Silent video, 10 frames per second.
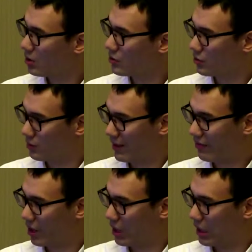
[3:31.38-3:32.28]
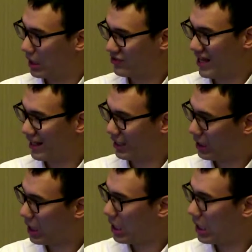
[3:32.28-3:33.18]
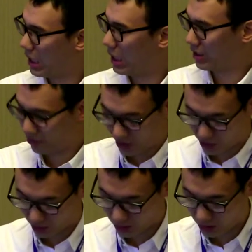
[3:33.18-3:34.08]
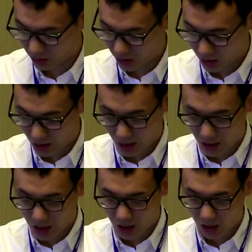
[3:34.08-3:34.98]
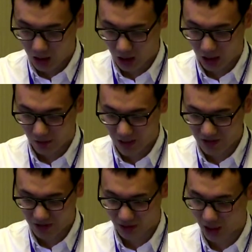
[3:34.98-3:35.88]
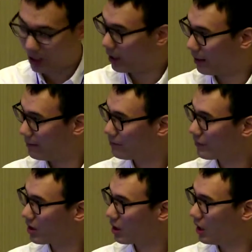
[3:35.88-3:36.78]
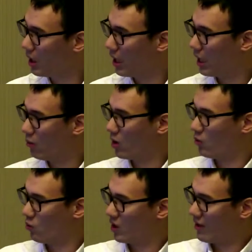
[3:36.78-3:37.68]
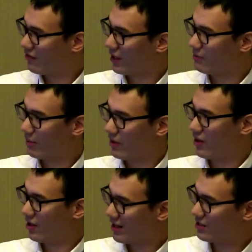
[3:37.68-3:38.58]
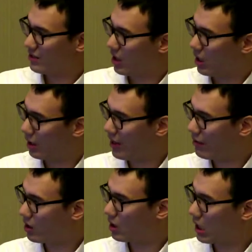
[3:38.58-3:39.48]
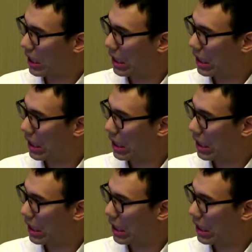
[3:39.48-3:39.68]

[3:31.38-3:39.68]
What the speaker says: to make the steady condition. This is the what do we think? Maybe there exists another